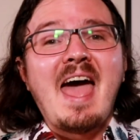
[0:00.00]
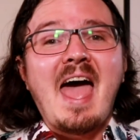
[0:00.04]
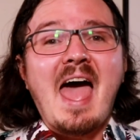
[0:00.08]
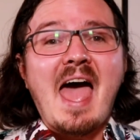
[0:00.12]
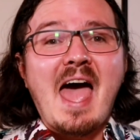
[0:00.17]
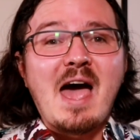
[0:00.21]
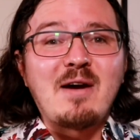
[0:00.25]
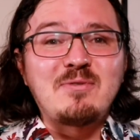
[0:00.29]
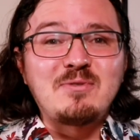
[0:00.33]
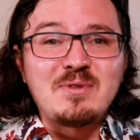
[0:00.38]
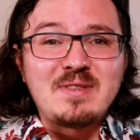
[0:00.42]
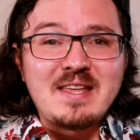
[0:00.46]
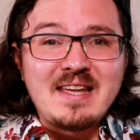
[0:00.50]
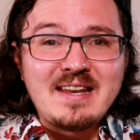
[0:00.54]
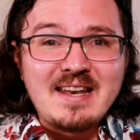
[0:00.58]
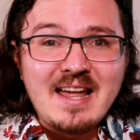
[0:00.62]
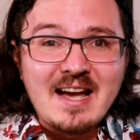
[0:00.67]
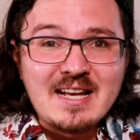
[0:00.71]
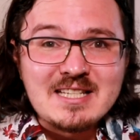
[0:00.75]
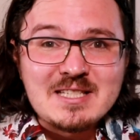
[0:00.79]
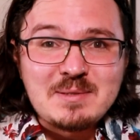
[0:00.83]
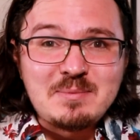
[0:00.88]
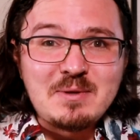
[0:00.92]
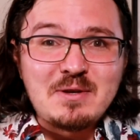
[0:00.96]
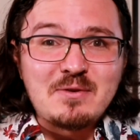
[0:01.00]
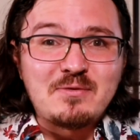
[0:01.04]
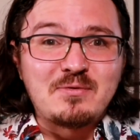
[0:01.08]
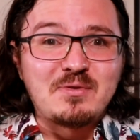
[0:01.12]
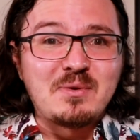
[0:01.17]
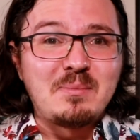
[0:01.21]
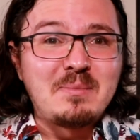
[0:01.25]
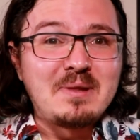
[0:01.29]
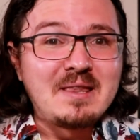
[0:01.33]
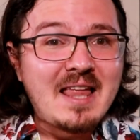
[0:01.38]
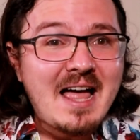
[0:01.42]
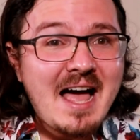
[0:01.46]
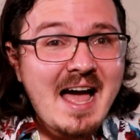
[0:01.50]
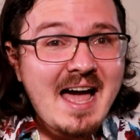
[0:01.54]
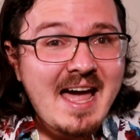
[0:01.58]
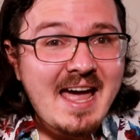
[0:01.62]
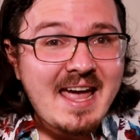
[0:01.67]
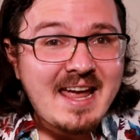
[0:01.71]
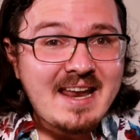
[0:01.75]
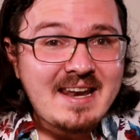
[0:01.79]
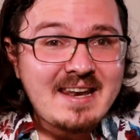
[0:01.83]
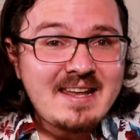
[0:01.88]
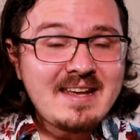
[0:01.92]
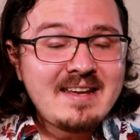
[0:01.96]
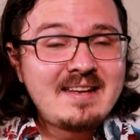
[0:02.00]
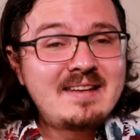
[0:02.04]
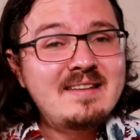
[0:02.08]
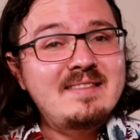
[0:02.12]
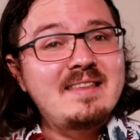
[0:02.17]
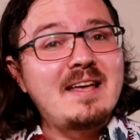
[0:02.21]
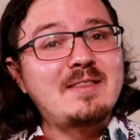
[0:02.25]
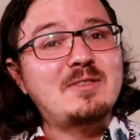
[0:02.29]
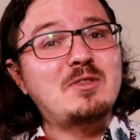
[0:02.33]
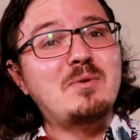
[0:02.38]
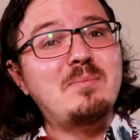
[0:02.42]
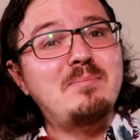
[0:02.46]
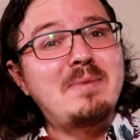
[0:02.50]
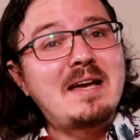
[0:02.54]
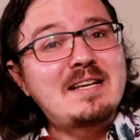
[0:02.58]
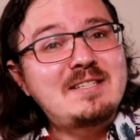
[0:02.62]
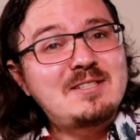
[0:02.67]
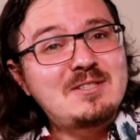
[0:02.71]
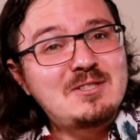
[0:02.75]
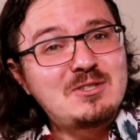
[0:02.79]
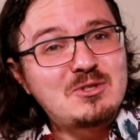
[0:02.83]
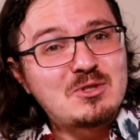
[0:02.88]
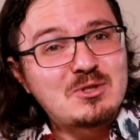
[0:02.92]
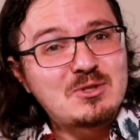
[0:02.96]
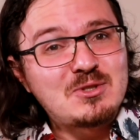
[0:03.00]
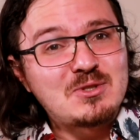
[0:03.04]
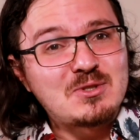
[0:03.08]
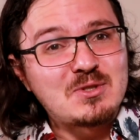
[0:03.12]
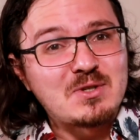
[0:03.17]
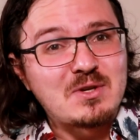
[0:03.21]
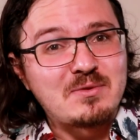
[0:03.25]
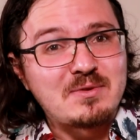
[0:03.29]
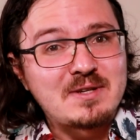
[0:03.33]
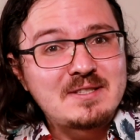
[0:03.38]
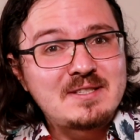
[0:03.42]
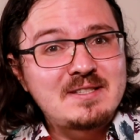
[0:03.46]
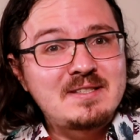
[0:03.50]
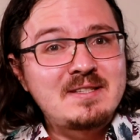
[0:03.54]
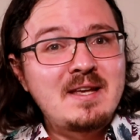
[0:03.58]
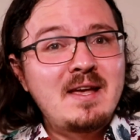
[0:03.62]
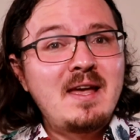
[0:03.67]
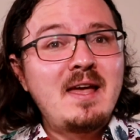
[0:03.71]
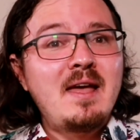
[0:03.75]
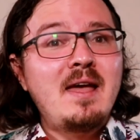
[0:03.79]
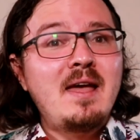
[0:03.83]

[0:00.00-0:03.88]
after the announcement from Line that their messenger service